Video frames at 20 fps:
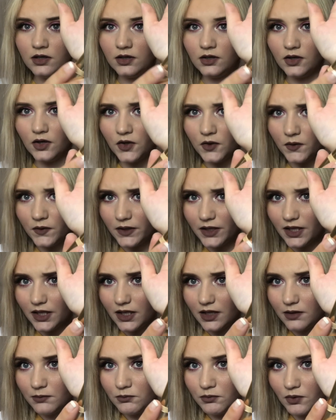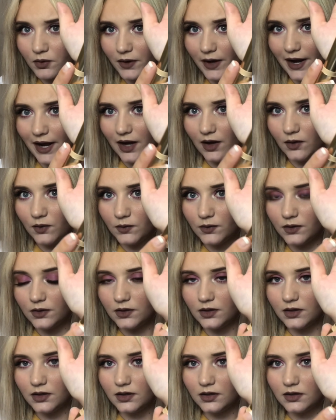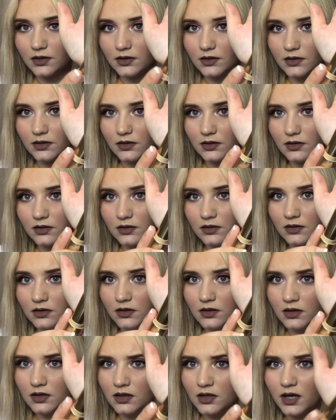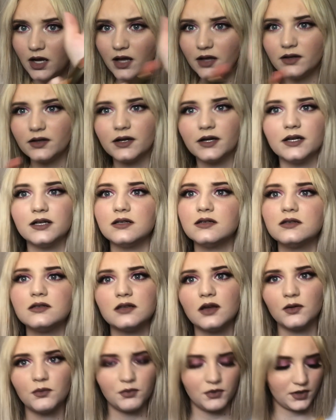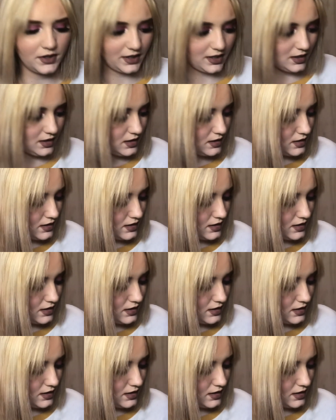nudie brown color. It's so pretty.